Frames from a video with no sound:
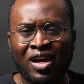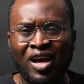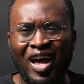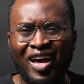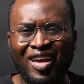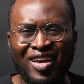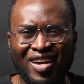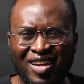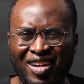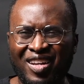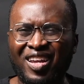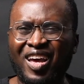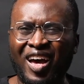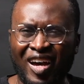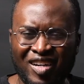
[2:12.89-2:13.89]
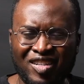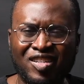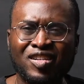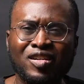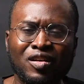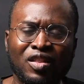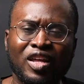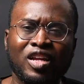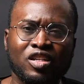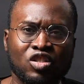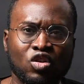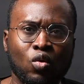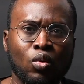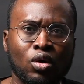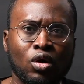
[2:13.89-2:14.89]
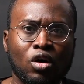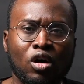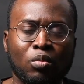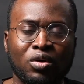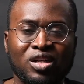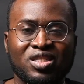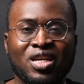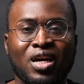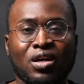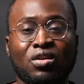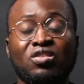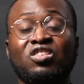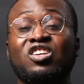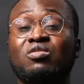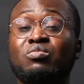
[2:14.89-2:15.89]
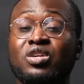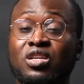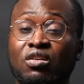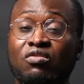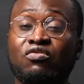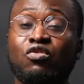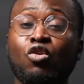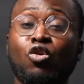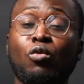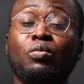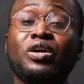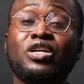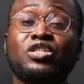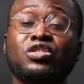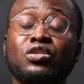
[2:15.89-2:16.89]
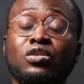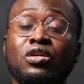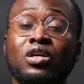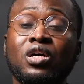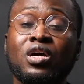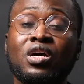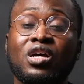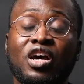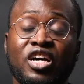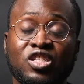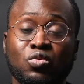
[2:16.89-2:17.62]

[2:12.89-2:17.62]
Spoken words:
I can get an idea that it's going on, but it's not gonna give me a full picture as it